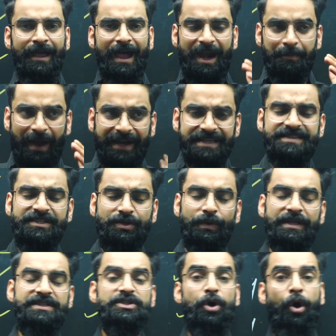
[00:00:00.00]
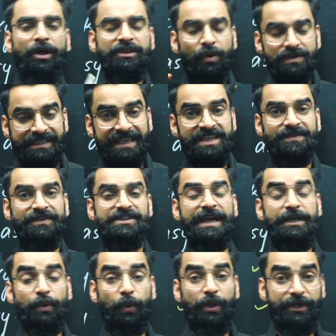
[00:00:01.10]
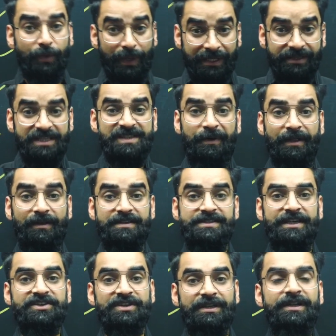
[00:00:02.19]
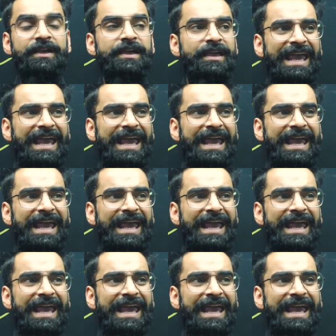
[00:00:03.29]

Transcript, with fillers: And my dear students, all those things which I told you in this particular session,